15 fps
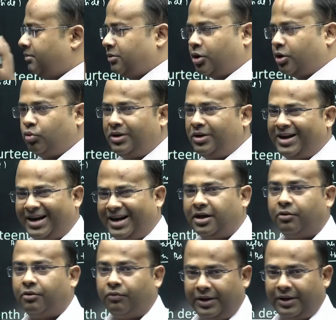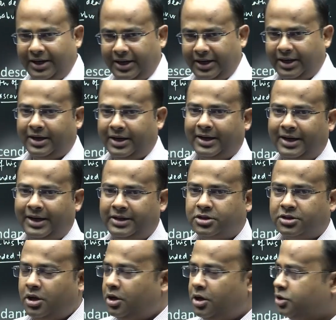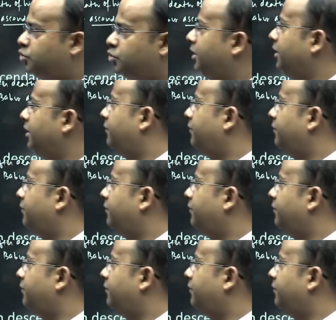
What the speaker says: the ruler at a very young age, so he